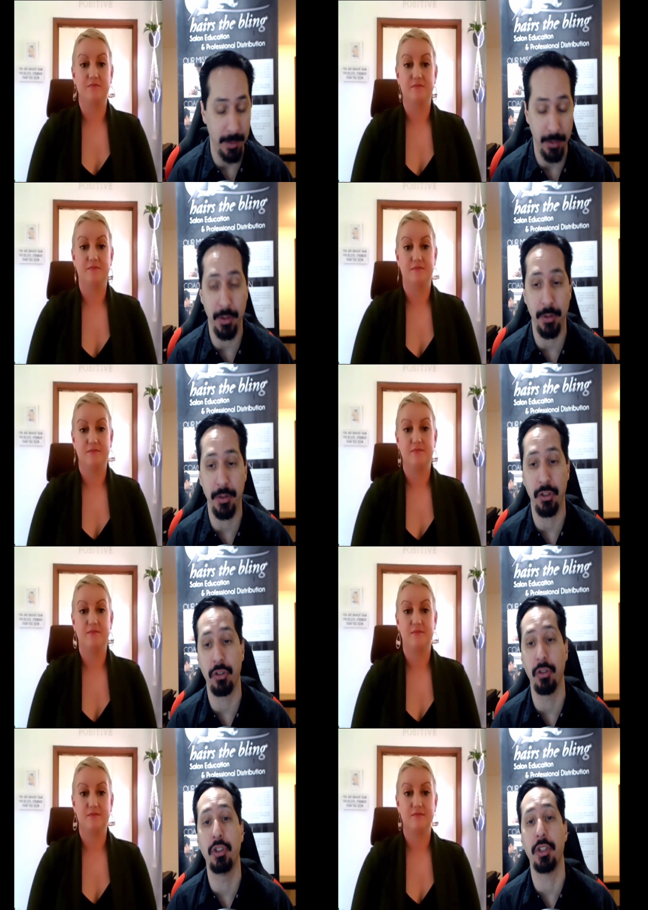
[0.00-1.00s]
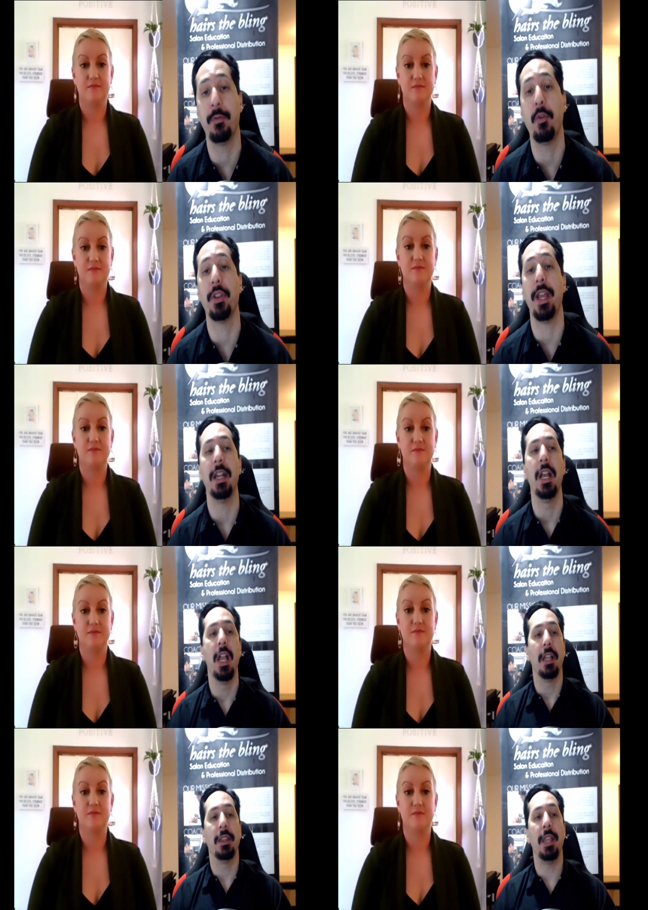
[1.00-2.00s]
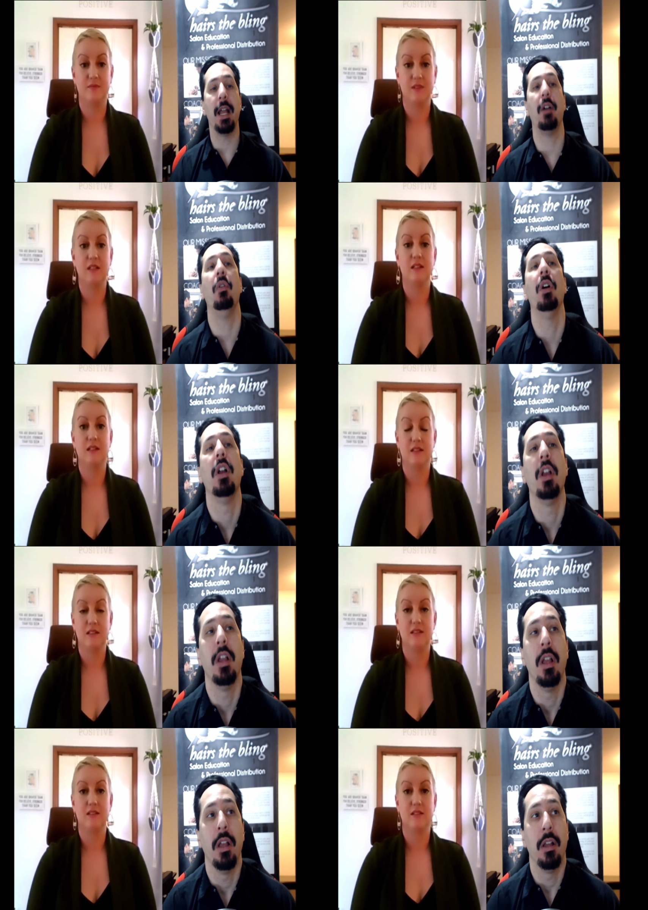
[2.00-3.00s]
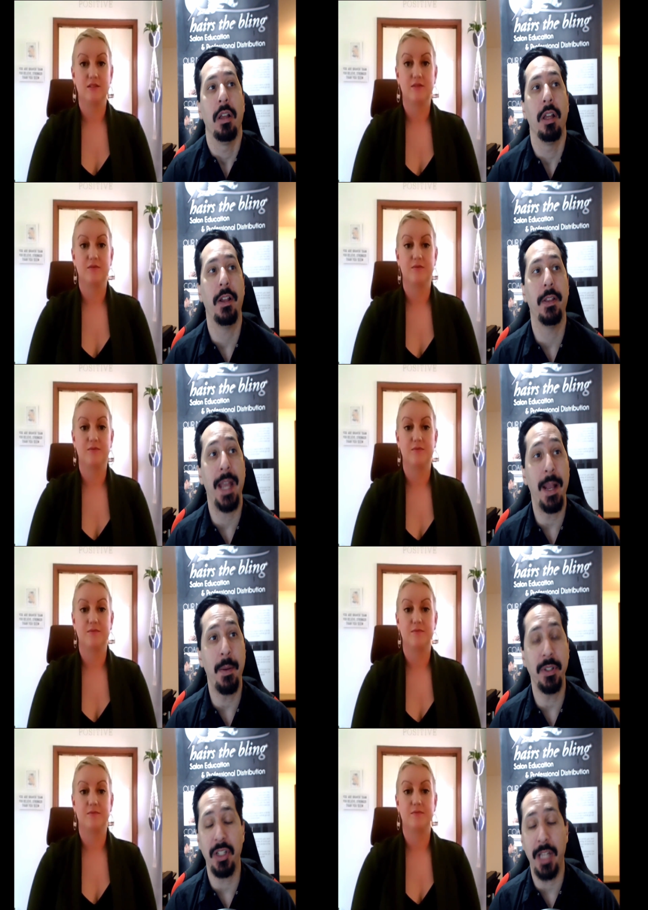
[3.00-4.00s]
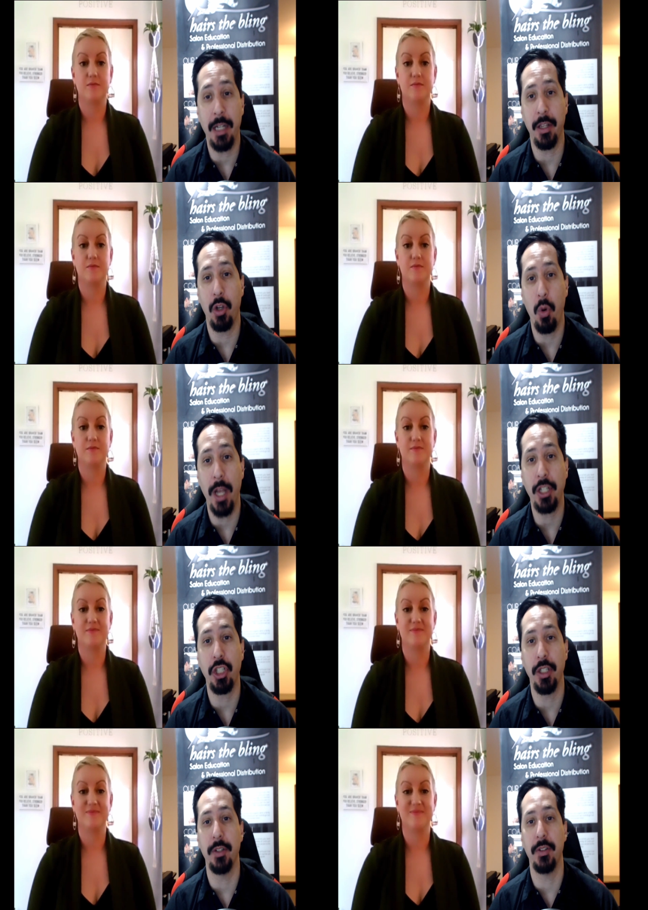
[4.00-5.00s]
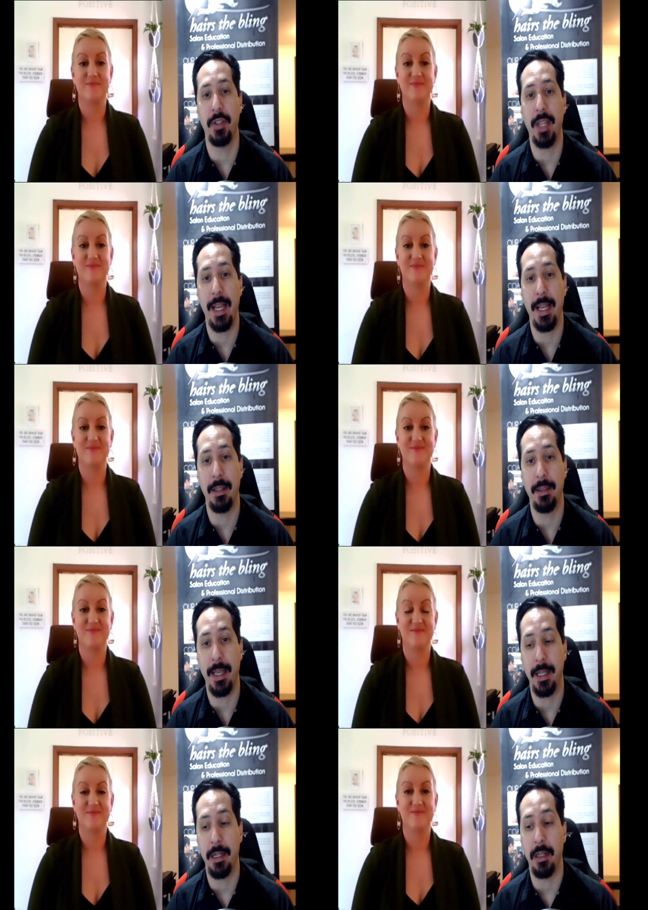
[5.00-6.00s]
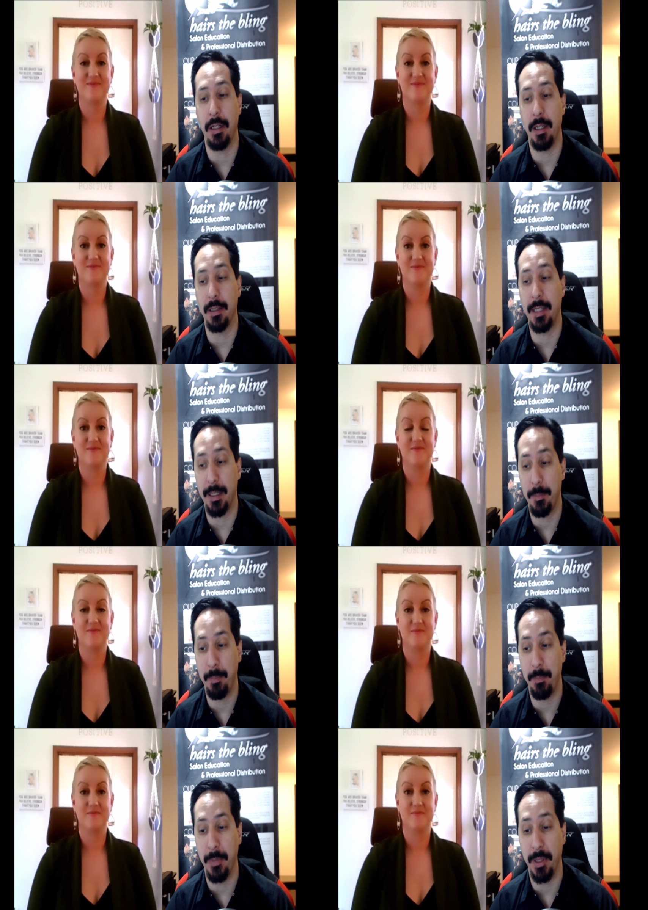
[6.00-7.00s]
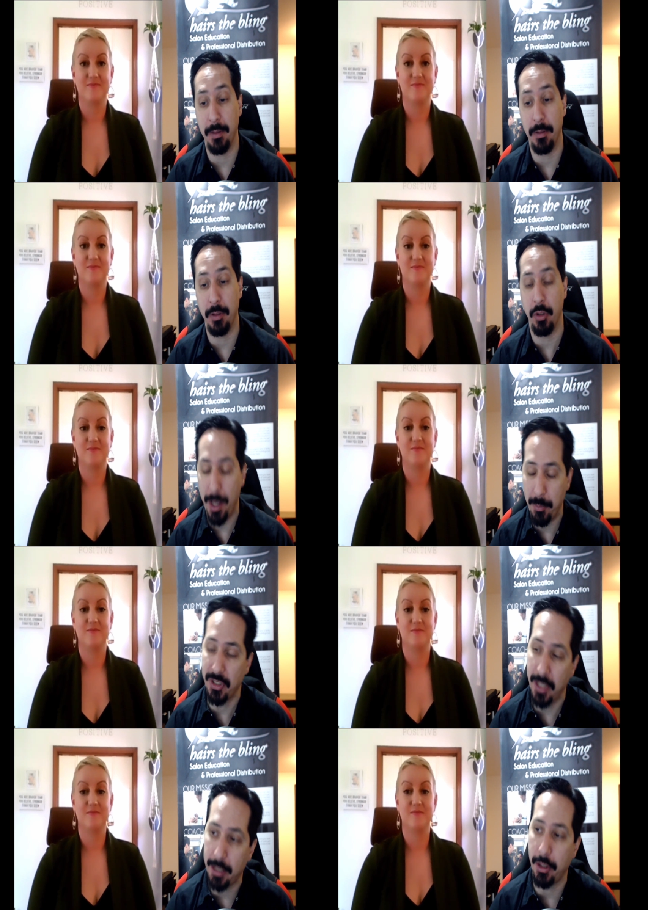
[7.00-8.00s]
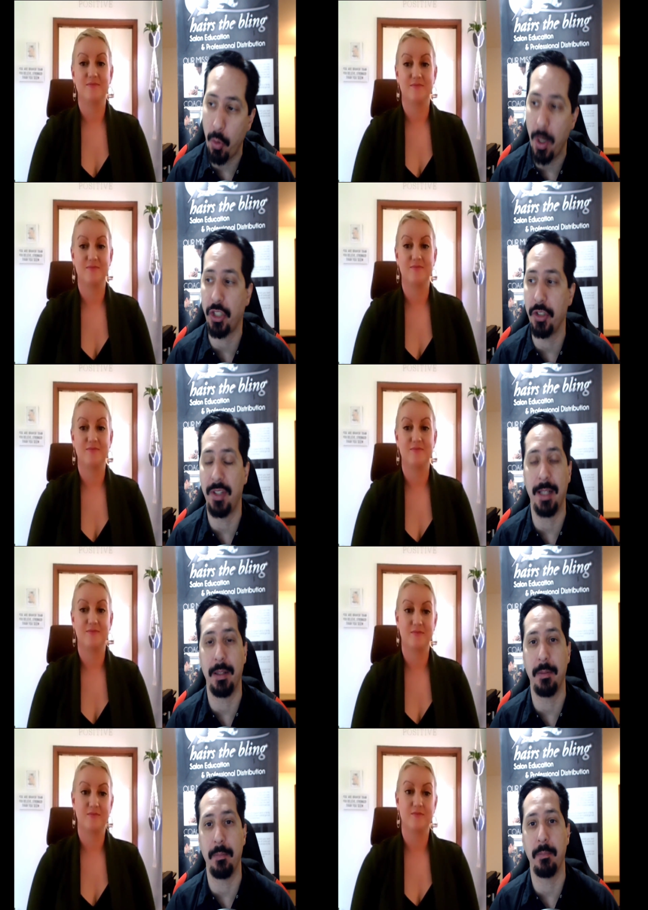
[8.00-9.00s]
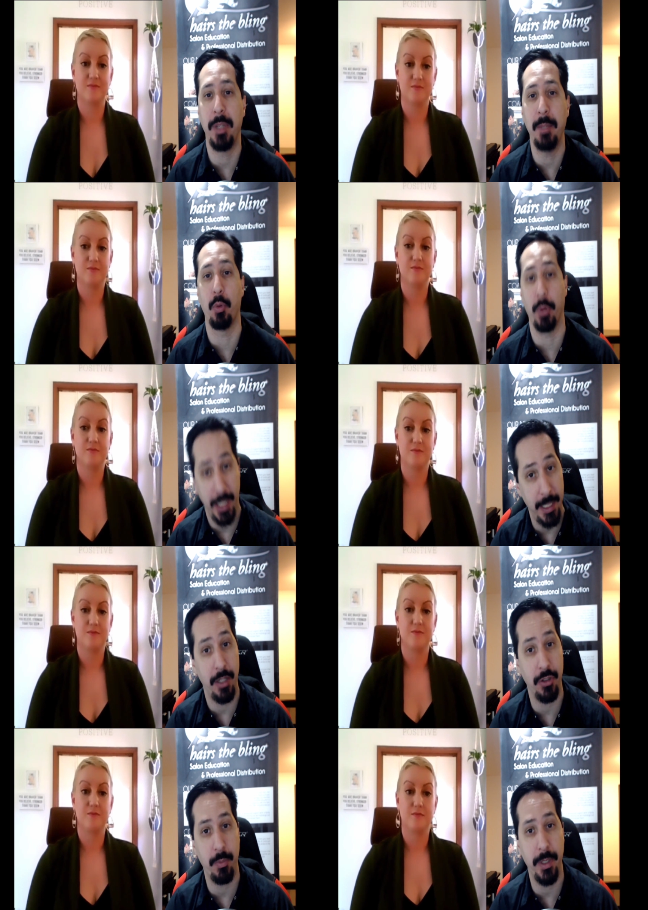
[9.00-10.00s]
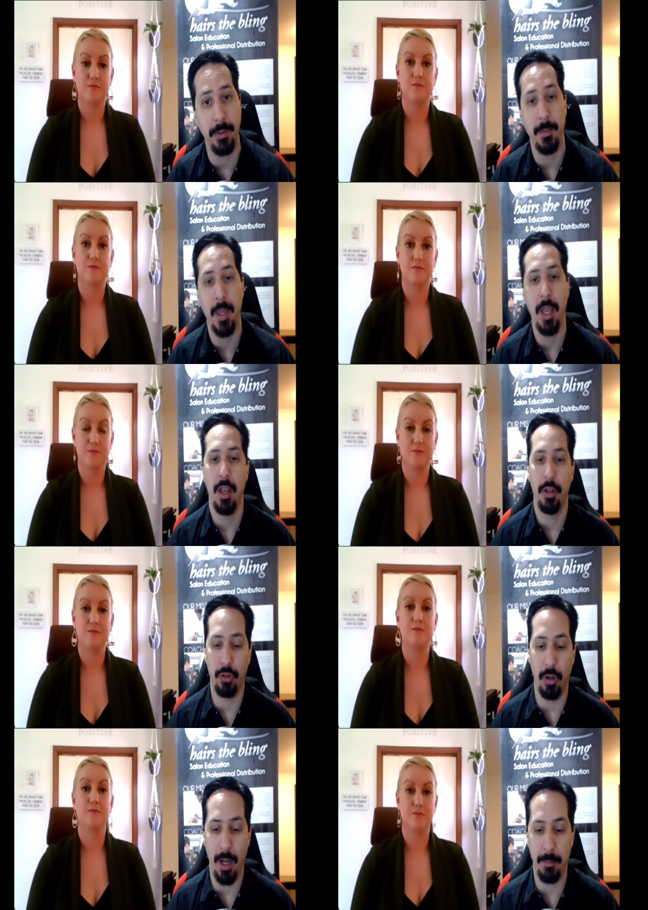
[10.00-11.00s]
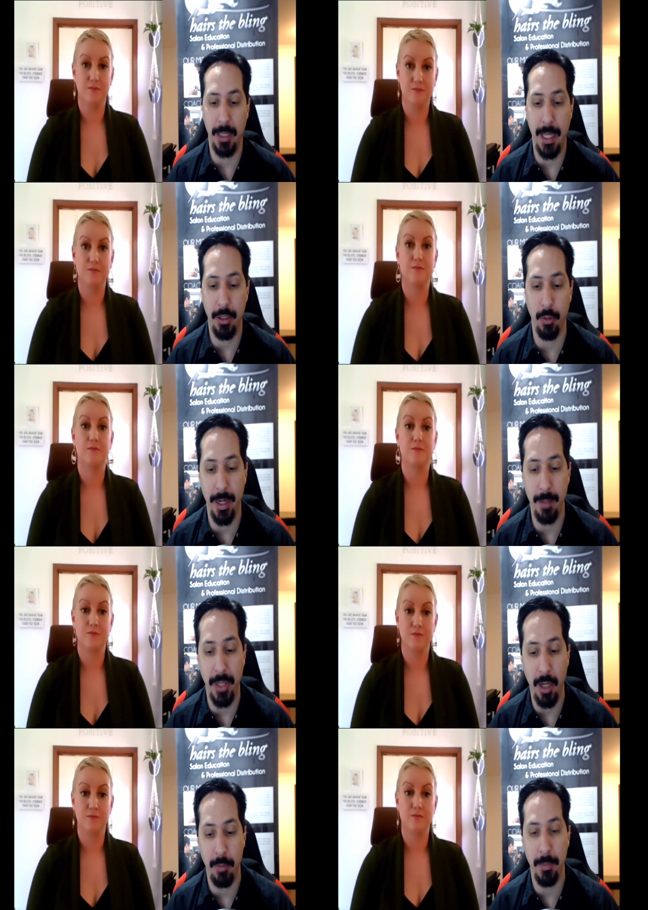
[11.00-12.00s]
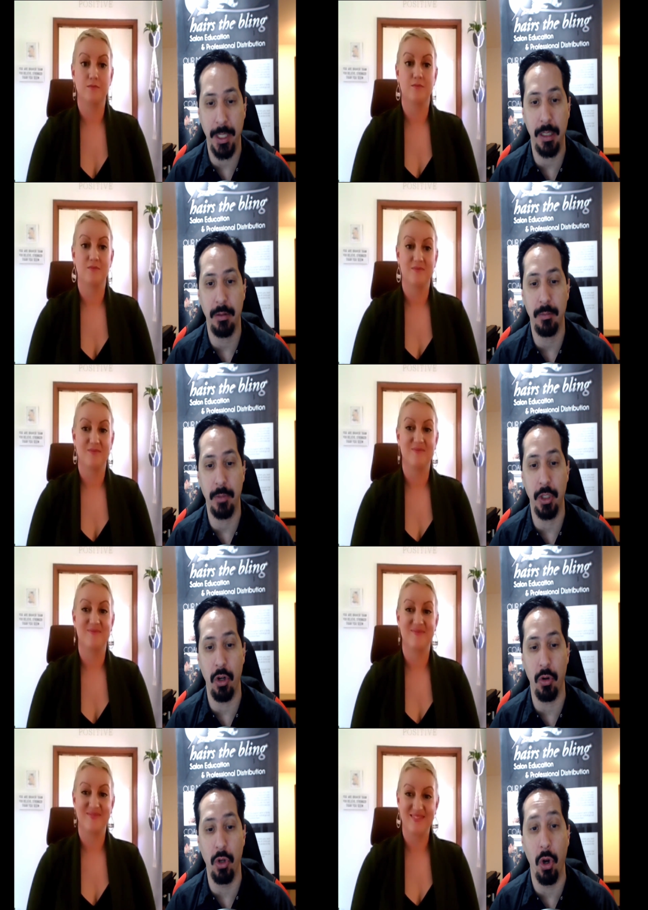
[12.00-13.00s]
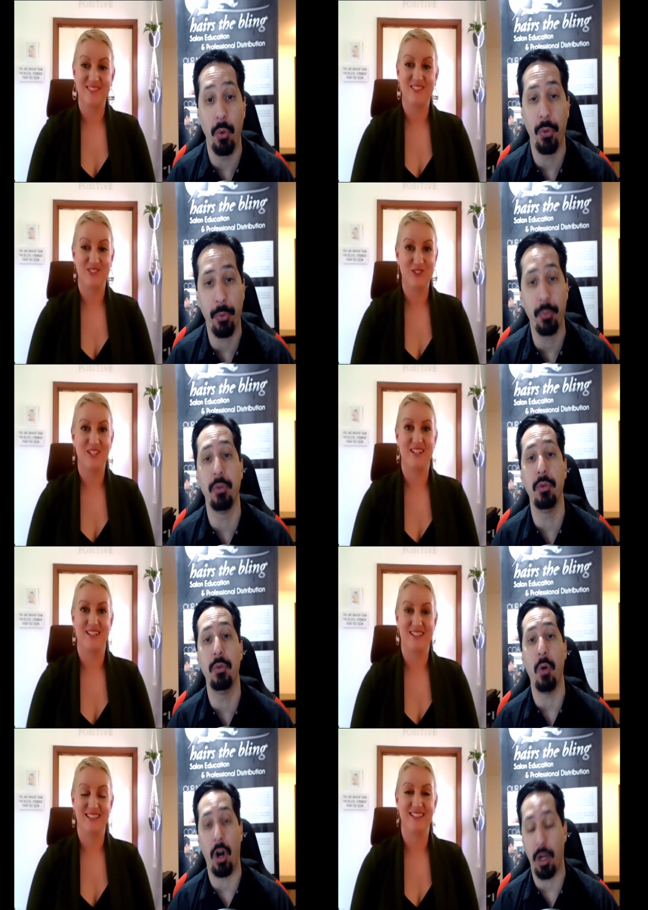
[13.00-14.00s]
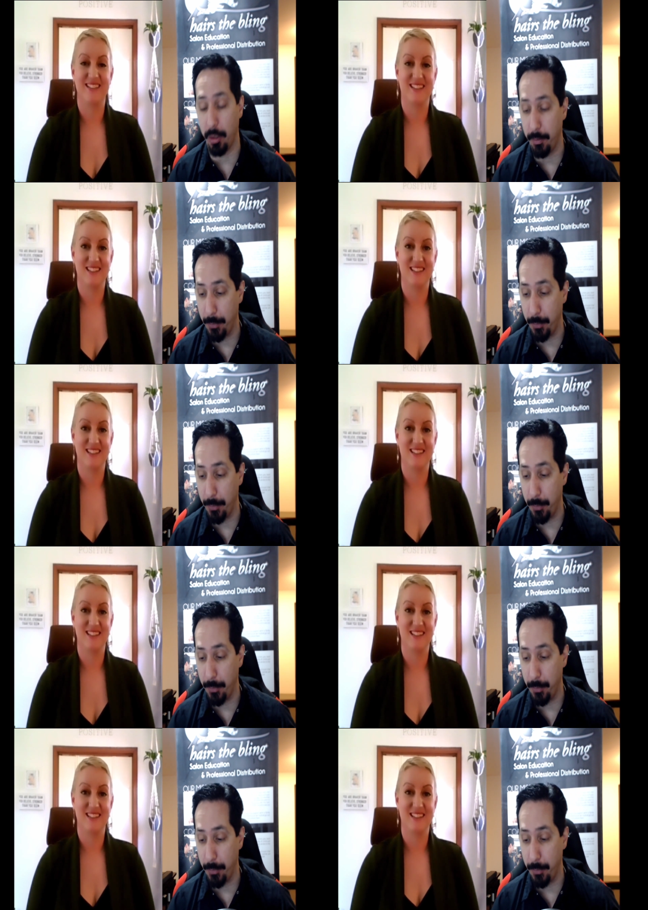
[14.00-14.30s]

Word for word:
Speaker 1: There there is a solution for that. Now, that was a lot of the questions that that uh, a lot of you know, that was a lot of the questions that people were hitting us with. So mm-hmm. I'm glad you were able to help me, you know, go through all of